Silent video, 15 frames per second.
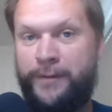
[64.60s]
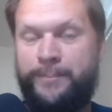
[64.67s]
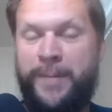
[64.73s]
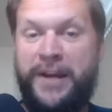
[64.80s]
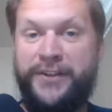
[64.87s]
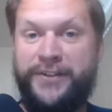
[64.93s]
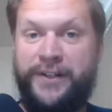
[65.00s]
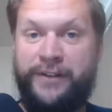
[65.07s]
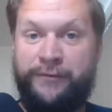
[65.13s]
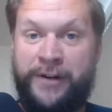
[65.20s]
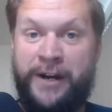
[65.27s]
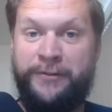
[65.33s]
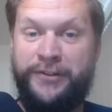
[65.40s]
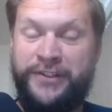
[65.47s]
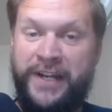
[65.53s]
based on
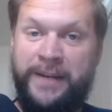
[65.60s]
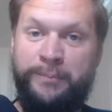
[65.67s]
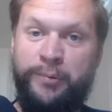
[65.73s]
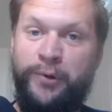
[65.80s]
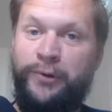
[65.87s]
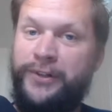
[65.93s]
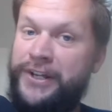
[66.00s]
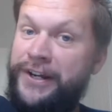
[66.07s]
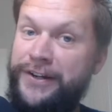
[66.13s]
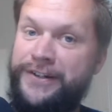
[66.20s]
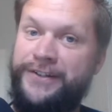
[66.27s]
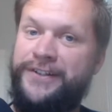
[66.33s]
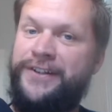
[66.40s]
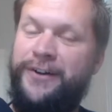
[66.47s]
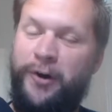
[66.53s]
around Deadpool.
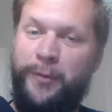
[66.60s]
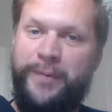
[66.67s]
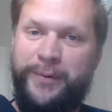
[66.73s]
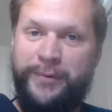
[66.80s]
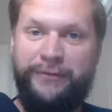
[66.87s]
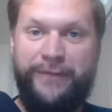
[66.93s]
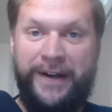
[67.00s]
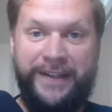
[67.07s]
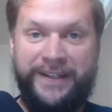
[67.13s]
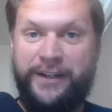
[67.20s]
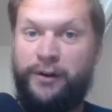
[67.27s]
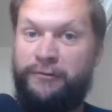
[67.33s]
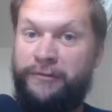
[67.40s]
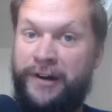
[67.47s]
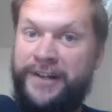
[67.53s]
Here's hoping we finally get
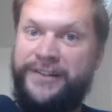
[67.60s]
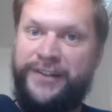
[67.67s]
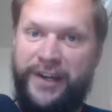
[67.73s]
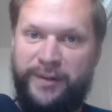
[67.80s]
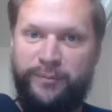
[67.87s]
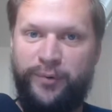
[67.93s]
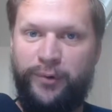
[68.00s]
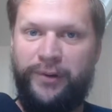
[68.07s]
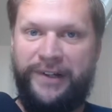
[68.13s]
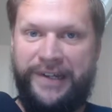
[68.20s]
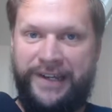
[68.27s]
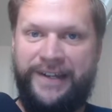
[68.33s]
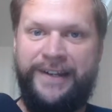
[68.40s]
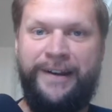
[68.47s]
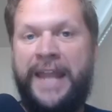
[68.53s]
a red Deadpool
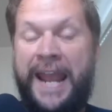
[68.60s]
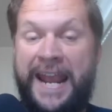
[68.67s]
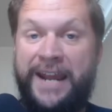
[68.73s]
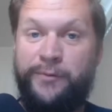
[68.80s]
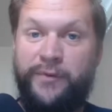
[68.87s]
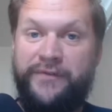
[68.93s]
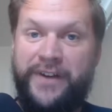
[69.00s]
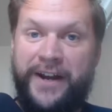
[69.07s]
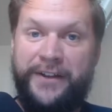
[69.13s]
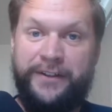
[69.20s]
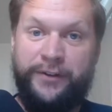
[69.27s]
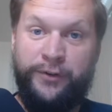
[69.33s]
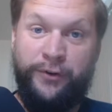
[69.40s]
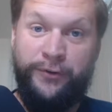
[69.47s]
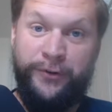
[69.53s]
again. And we've got
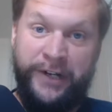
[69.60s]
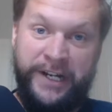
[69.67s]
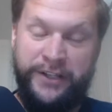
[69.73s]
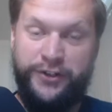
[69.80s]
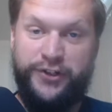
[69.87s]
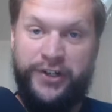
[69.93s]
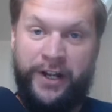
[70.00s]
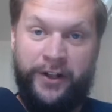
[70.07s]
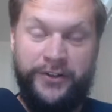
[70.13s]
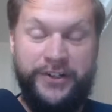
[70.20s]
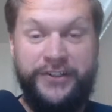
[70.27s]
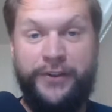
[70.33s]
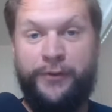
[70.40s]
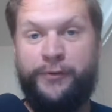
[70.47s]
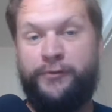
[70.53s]
the Carina's Challenge.
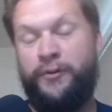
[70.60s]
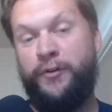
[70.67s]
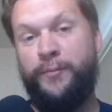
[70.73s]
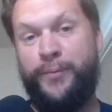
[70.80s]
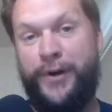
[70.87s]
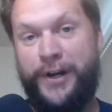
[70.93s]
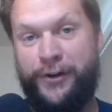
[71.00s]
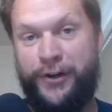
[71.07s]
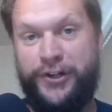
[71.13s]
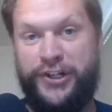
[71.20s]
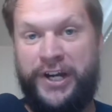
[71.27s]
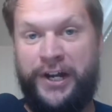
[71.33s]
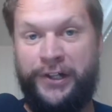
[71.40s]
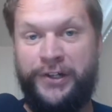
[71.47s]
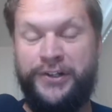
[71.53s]
It's the Thronebreaker
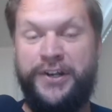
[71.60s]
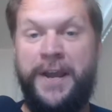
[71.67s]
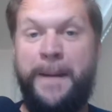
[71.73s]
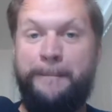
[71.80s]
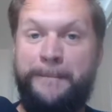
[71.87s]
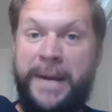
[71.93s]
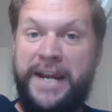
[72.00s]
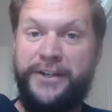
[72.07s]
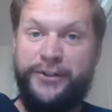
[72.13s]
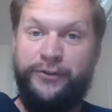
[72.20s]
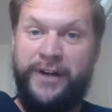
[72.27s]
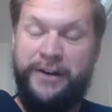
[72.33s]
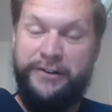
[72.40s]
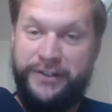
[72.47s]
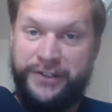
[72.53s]
Challenge based
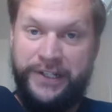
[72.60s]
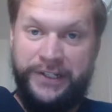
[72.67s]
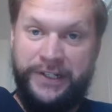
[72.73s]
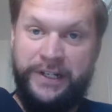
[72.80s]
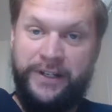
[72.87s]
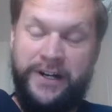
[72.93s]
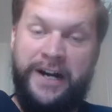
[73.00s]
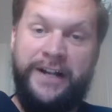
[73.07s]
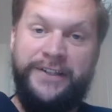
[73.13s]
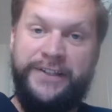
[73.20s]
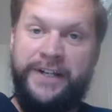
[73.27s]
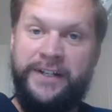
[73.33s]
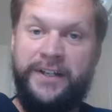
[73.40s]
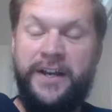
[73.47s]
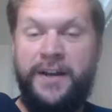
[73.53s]
around existing
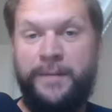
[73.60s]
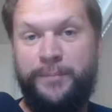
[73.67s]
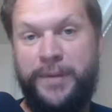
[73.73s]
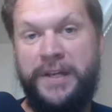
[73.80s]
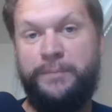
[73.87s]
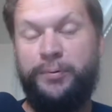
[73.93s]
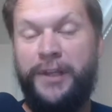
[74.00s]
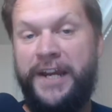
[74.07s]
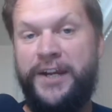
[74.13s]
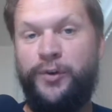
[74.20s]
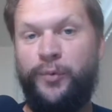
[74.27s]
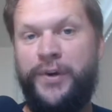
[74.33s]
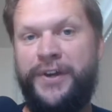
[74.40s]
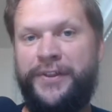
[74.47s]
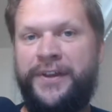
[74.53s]
content being played with